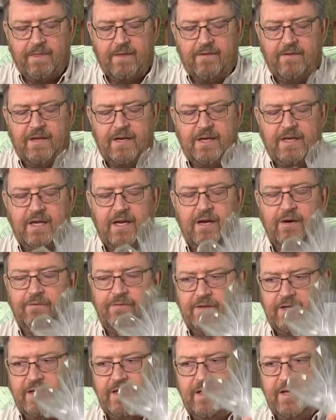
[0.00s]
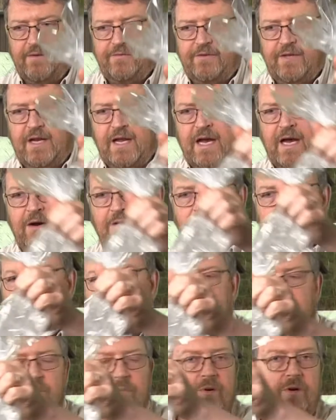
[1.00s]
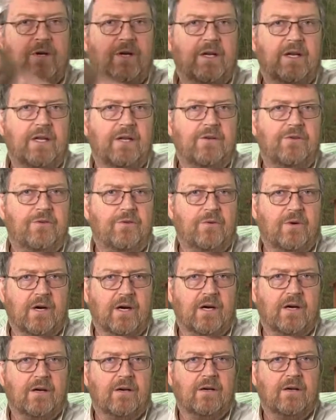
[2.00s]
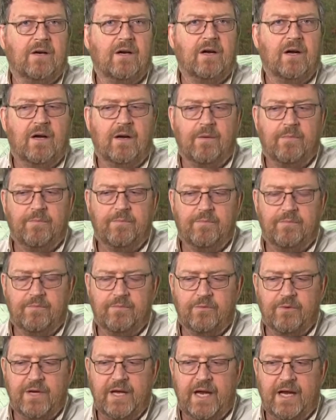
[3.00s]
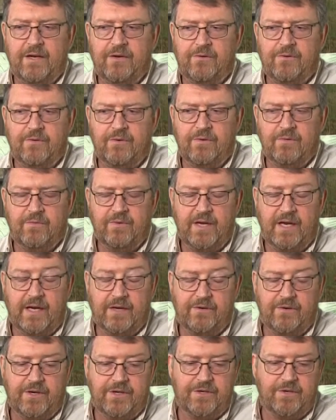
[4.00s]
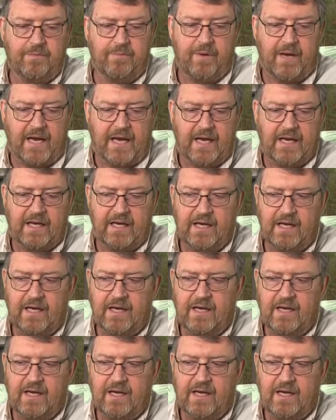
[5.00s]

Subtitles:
Then carefully lift it out and put it into our rehydration bag.